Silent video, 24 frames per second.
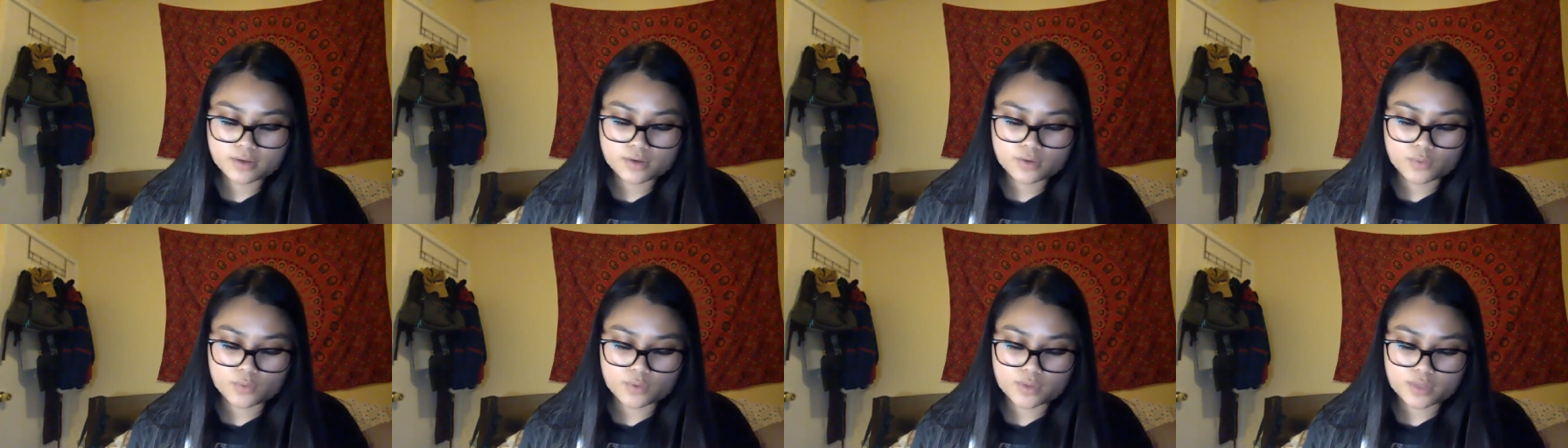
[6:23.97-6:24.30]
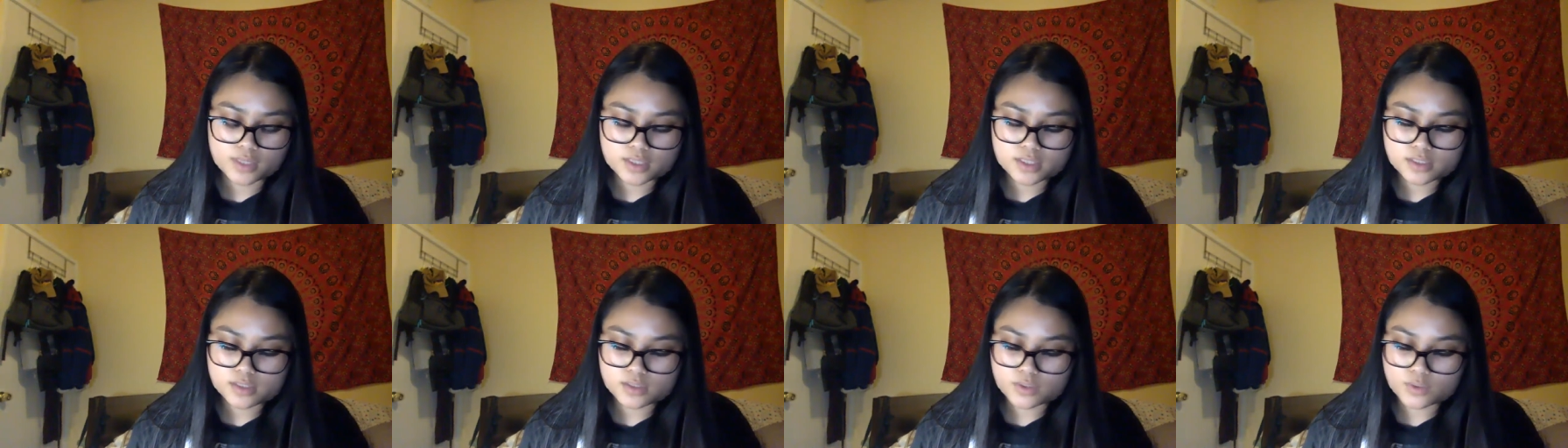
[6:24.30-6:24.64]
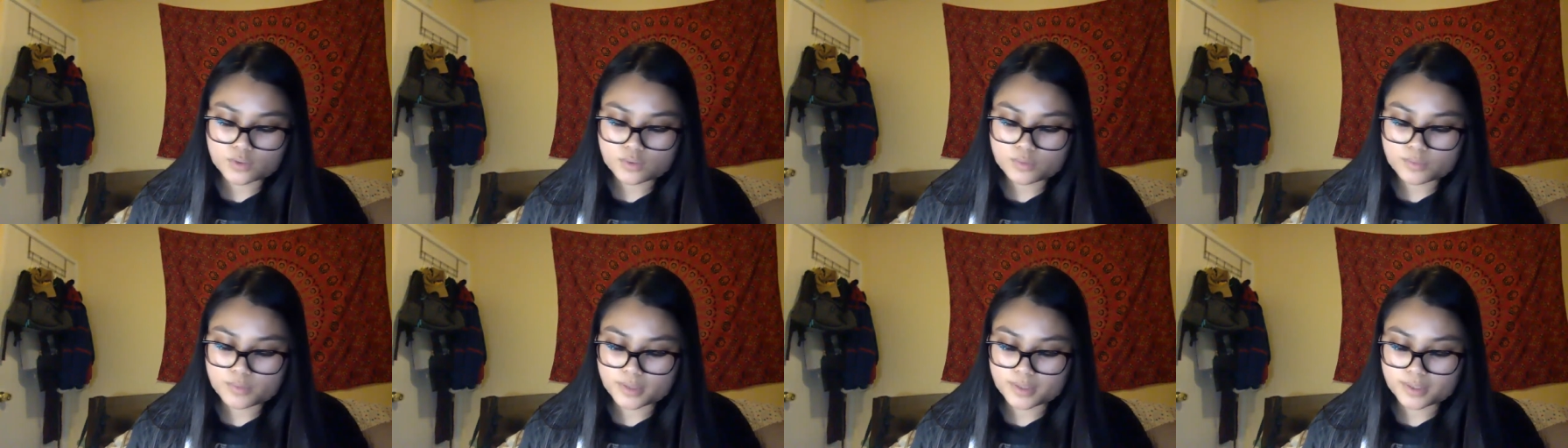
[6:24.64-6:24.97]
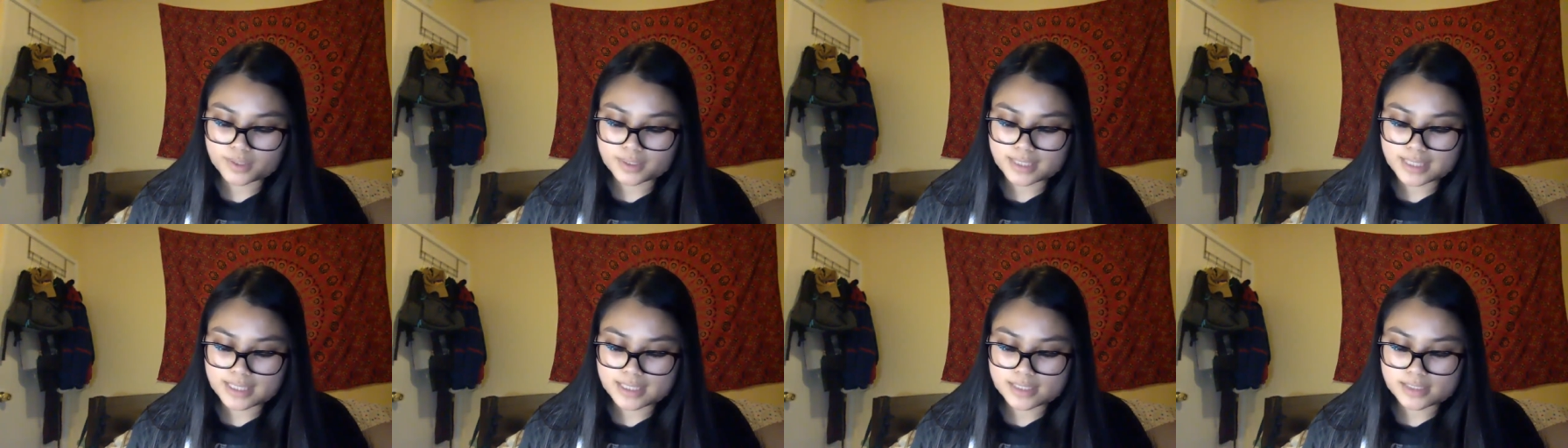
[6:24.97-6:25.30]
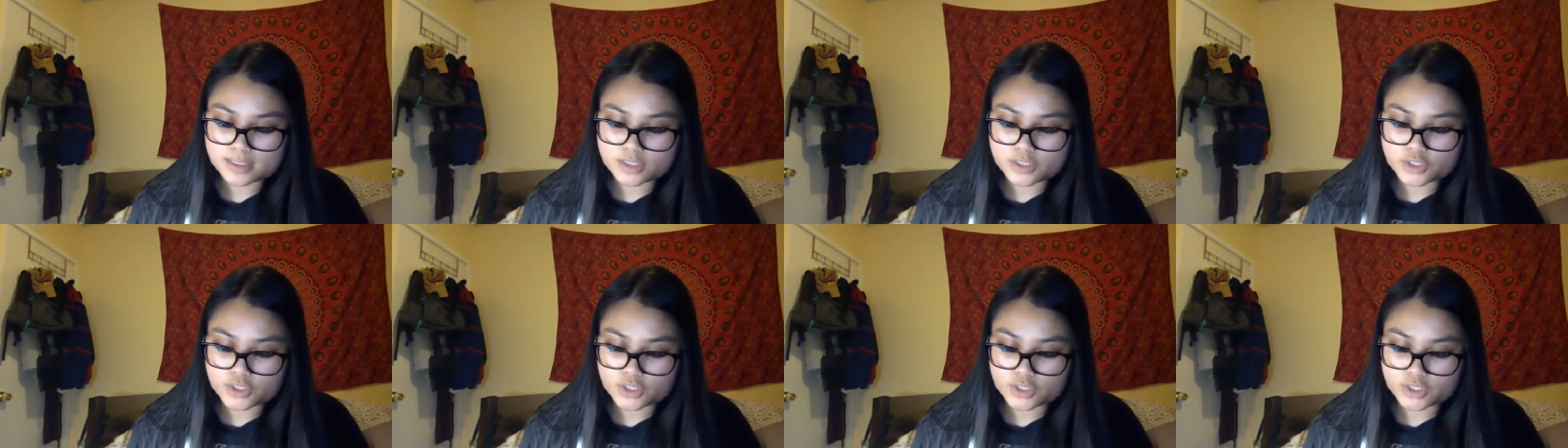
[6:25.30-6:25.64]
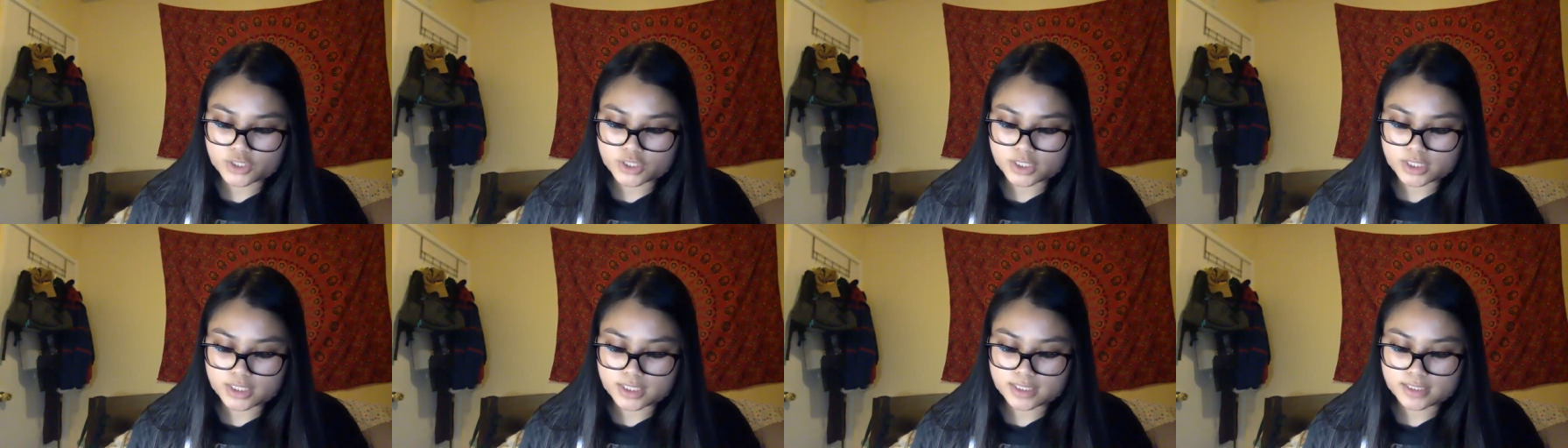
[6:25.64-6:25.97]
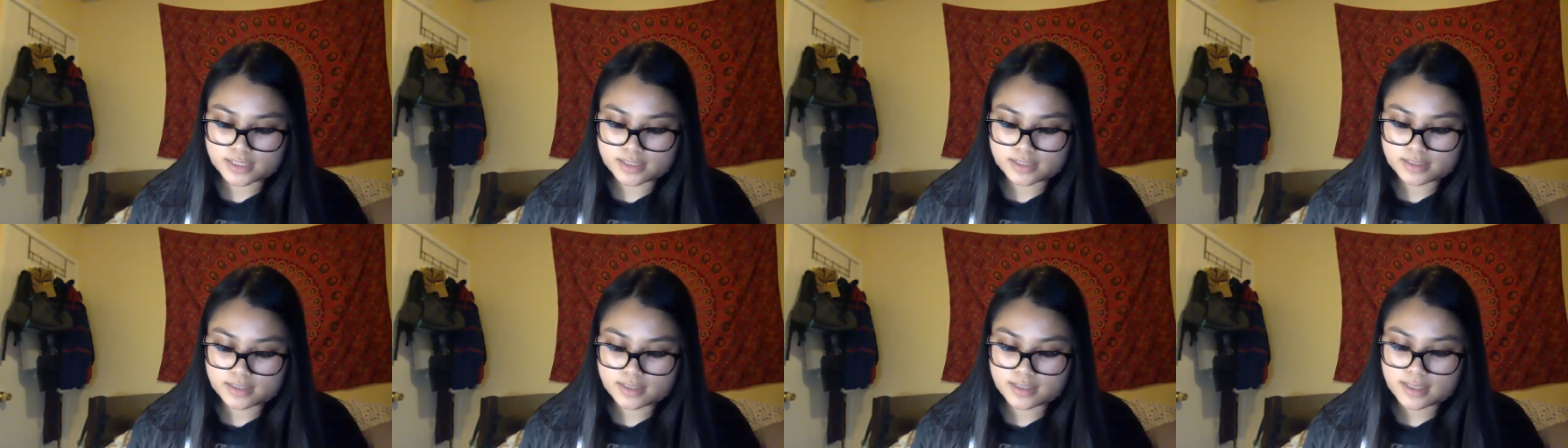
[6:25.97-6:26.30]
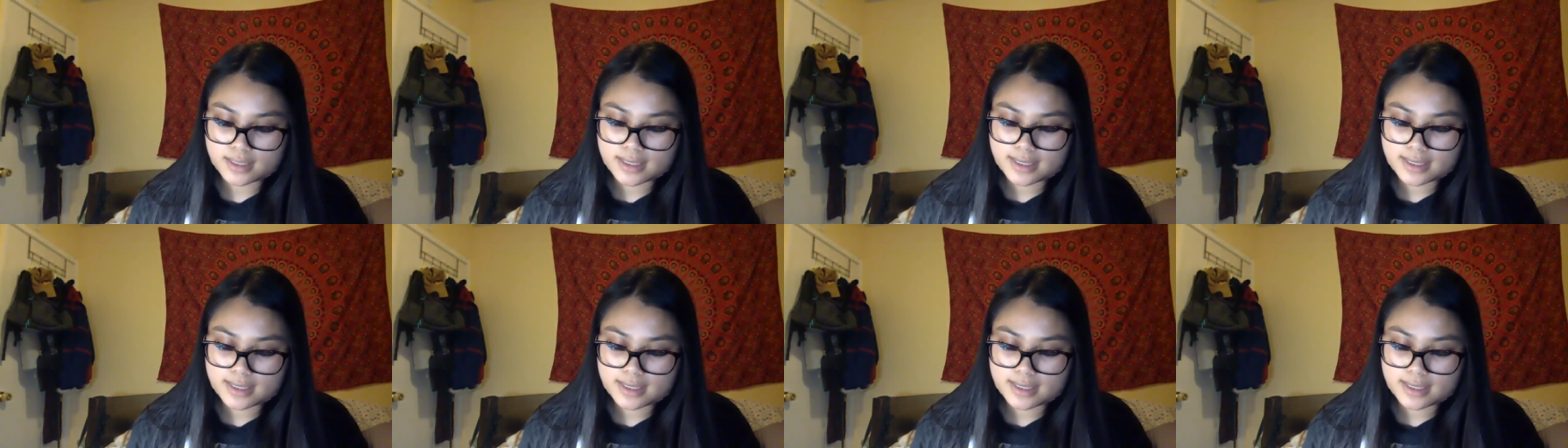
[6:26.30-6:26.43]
With its stone buildings and churches,